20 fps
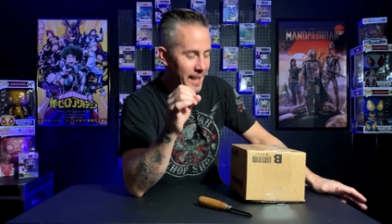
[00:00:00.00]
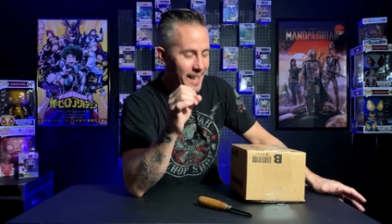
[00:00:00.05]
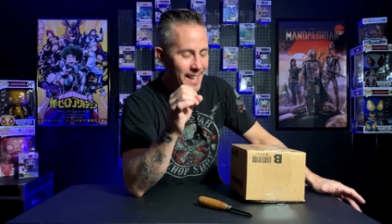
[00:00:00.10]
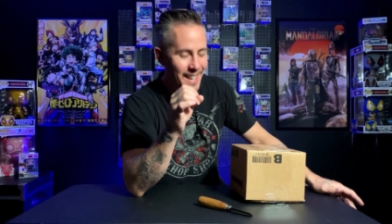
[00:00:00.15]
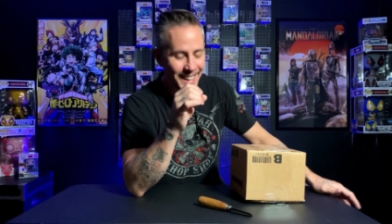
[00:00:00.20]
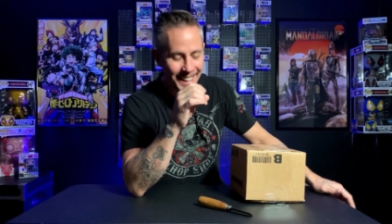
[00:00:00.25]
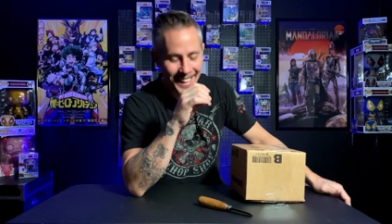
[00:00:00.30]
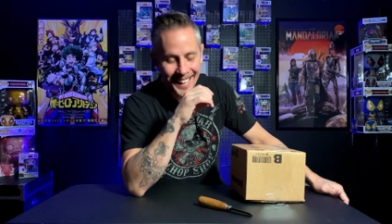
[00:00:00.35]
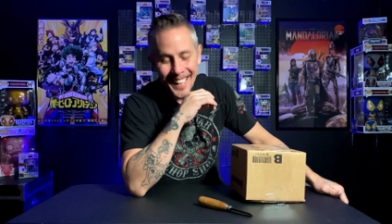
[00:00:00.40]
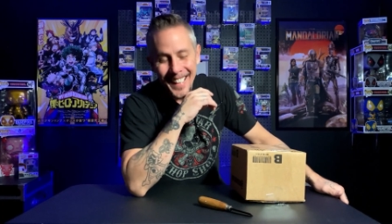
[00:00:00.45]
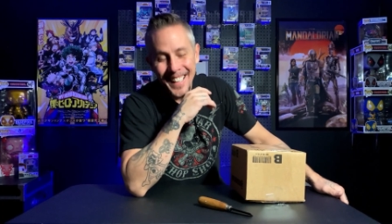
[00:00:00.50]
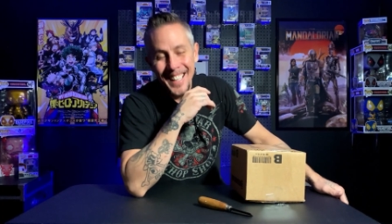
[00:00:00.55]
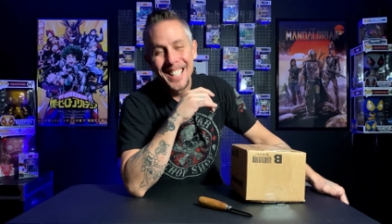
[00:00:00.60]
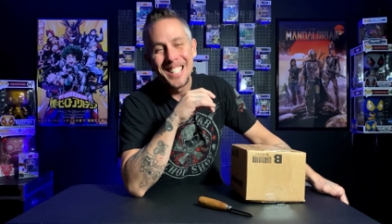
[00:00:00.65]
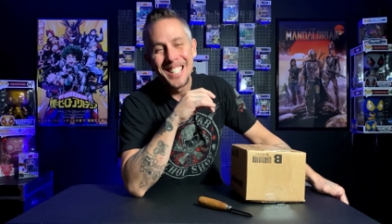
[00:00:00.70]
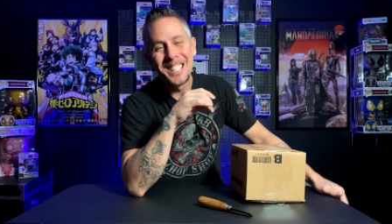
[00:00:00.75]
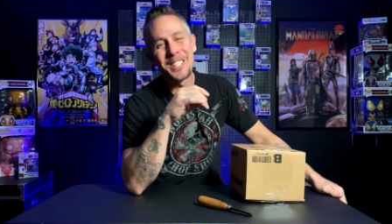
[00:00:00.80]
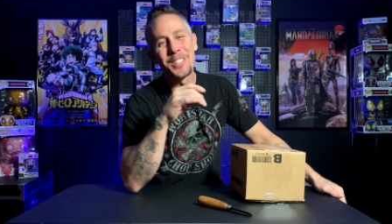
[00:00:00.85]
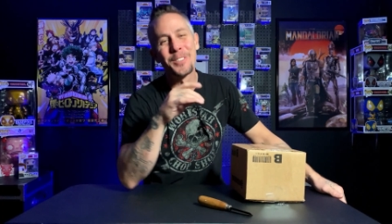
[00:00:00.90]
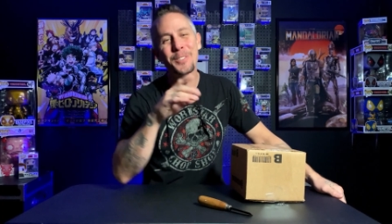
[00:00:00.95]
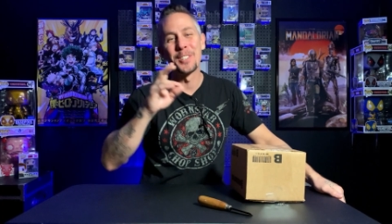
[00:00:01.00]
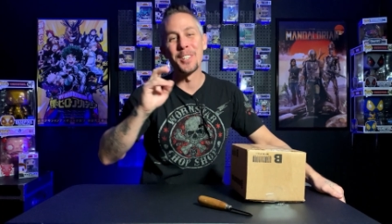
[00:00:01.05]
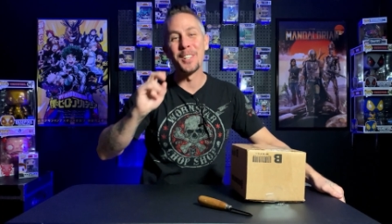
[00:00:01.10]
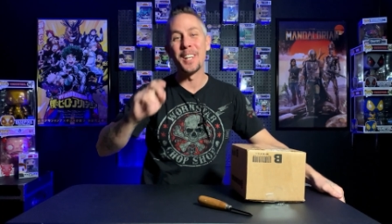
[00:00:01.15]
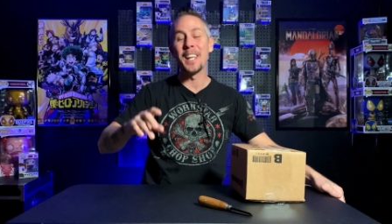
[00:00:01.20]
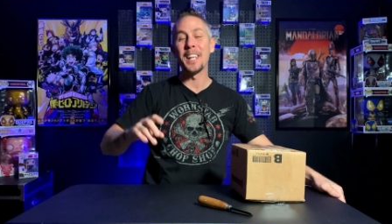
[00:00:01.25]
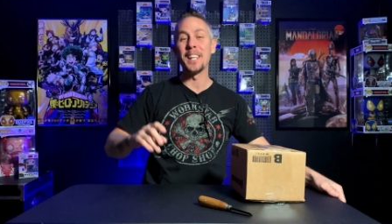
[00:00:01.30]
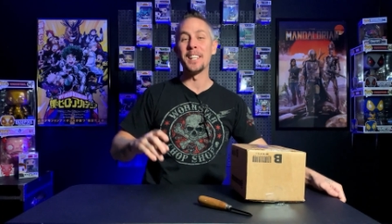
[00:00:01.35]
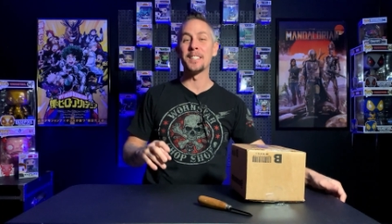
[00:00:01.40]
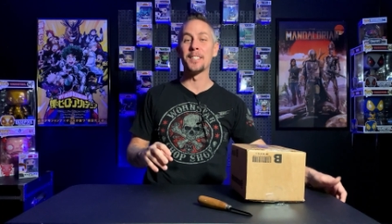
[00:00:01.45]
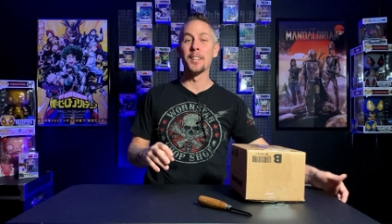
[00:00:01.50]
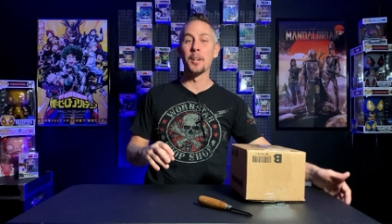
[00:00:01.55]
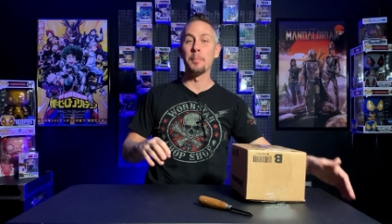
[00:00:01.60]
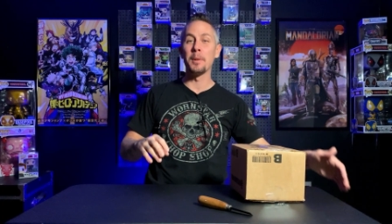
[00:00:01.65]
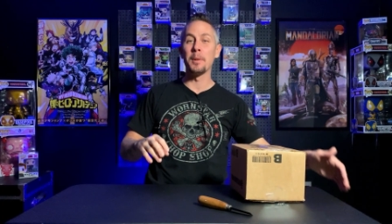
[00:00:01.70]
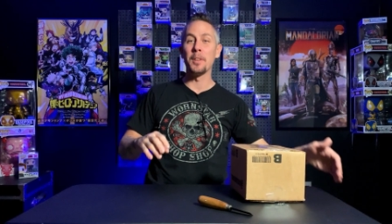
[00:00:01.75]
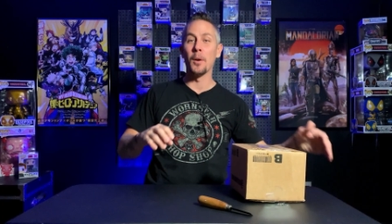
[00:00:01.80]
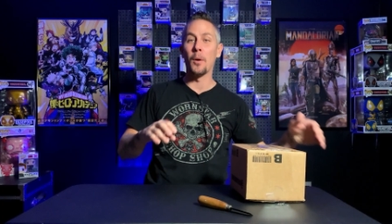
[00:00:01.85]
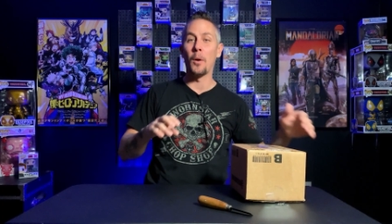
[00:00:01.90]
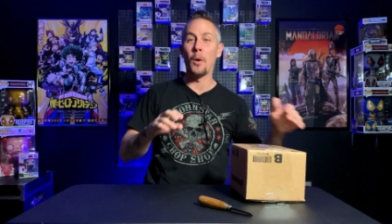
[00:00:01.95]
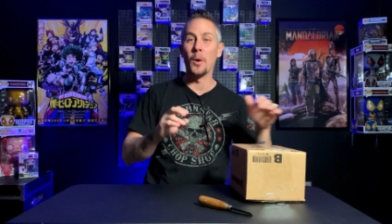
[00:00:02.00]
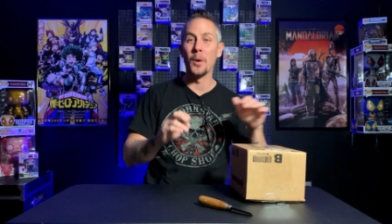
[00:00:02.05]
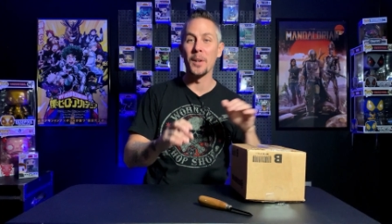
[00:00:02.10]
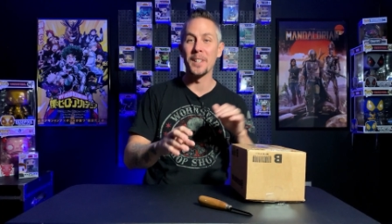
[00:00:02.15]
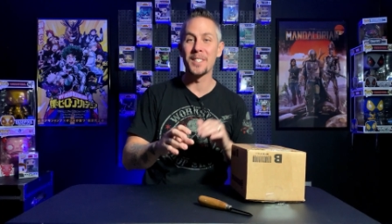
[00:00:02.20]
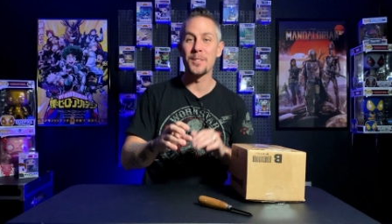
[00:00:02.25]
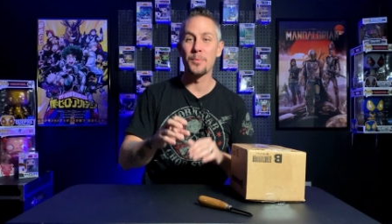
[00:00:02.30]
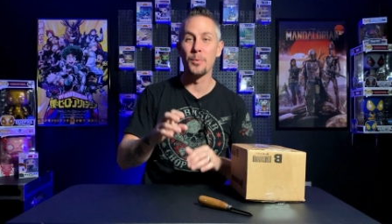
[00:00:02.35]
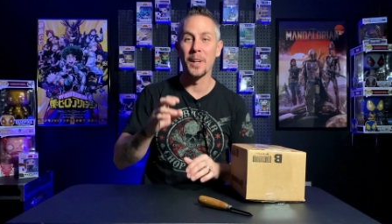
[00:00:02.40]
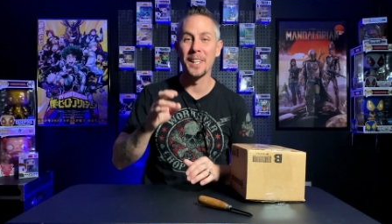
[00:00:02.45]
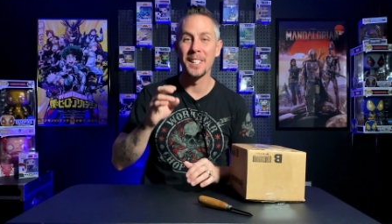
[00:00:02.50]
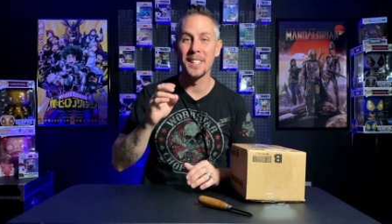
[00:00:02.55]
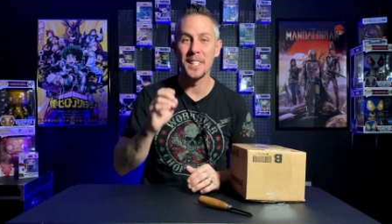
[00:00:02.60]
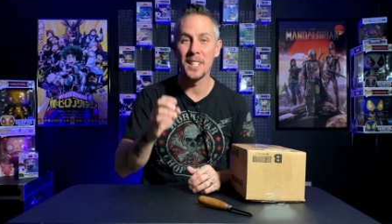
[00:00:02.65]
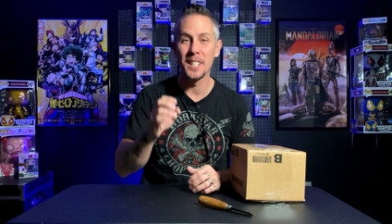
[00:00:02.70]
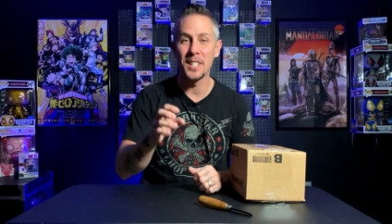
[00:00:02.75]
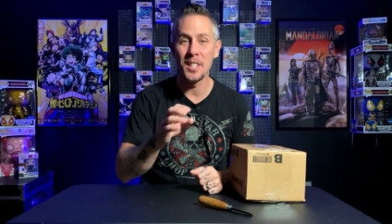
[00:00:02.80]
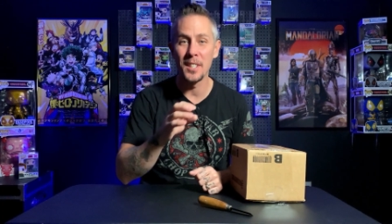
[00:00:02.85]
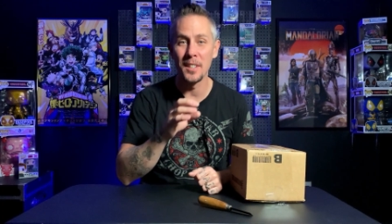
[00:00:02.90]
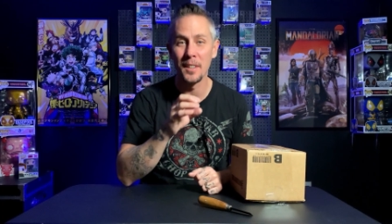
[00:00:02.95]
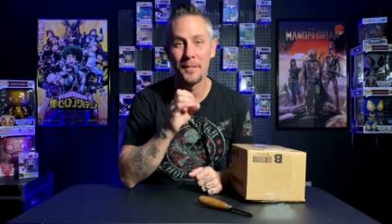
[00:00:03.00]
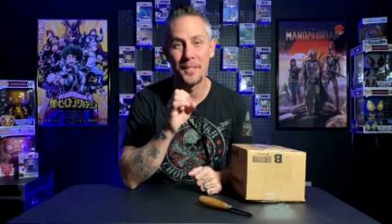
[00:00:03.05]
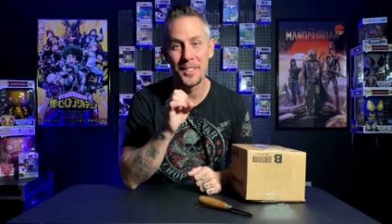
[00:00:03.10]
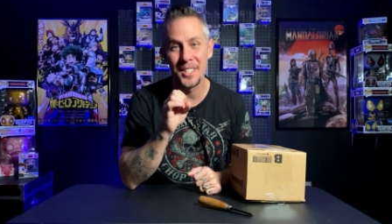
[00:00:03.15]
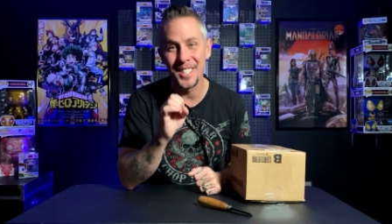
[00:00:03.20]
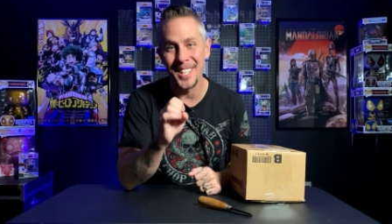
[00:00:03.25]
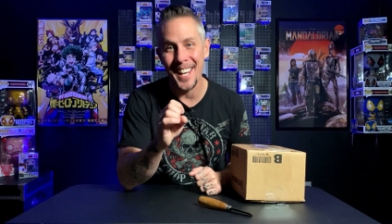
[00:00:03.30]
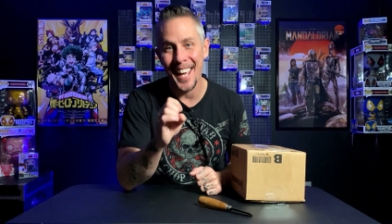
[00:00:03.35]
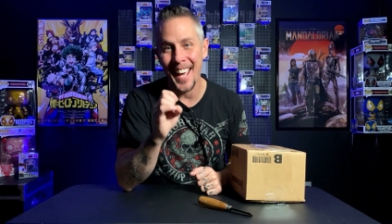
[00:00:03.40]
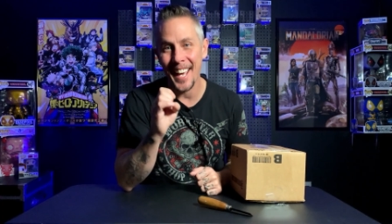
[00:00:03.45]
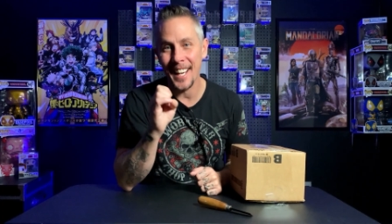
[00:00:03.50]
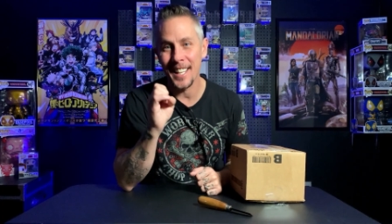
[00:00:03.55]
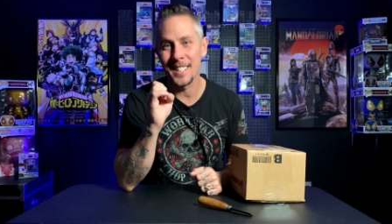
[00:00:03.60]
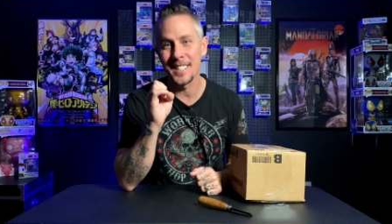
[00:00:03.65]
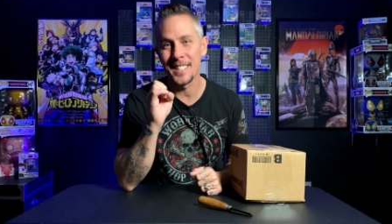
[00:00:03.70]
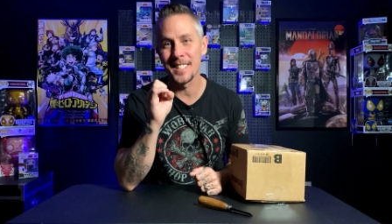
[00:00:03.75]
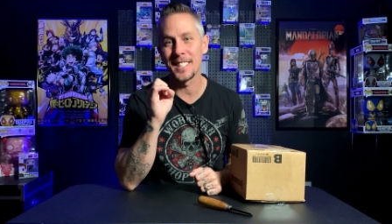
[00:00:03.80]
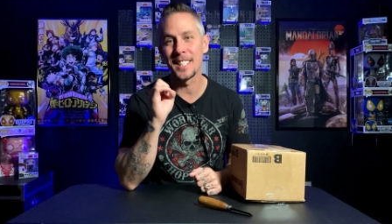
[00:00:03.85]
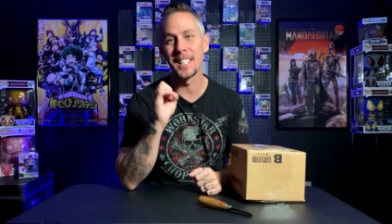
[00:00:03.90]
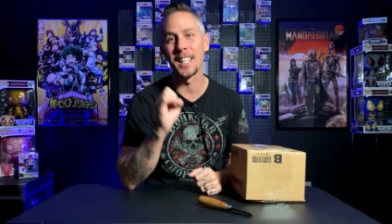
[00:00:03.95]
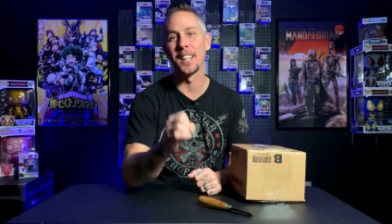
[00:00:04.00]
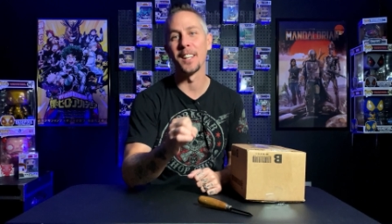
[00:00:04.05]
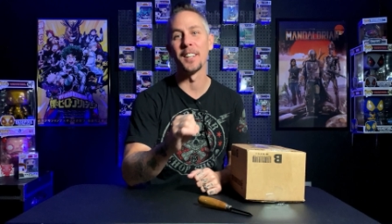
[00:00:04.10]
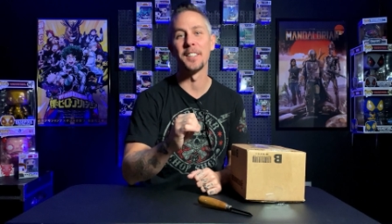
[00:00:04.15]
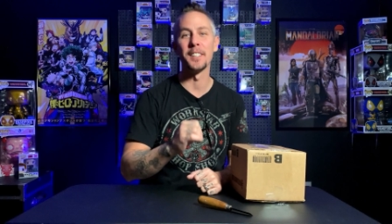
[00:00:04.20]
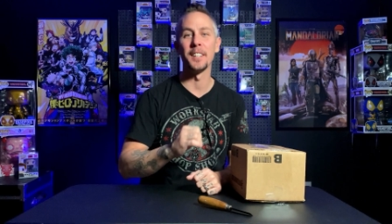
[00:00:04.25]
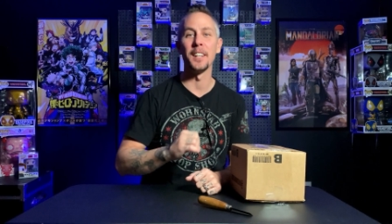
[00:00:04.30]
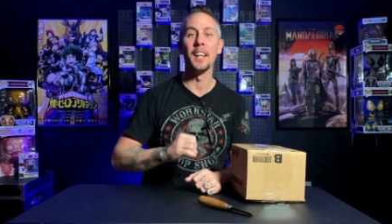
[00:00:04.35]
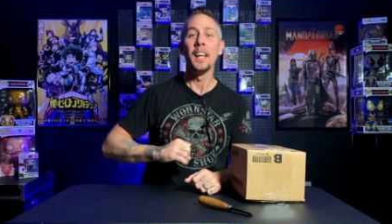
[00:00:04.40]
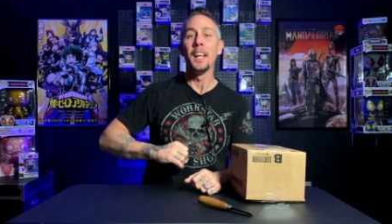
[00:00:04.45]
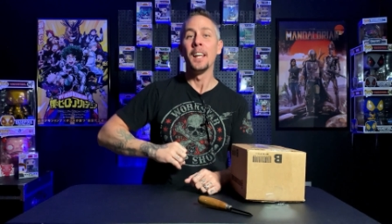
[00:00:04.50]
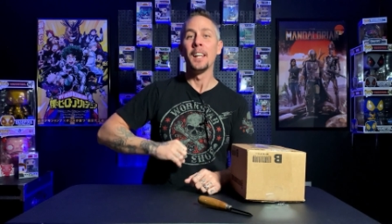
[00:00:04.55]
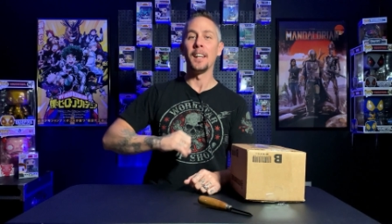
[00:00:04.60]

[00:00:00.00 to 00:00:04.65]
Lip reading: Hey, so today is going to be the artist rendition of Jack Skellington.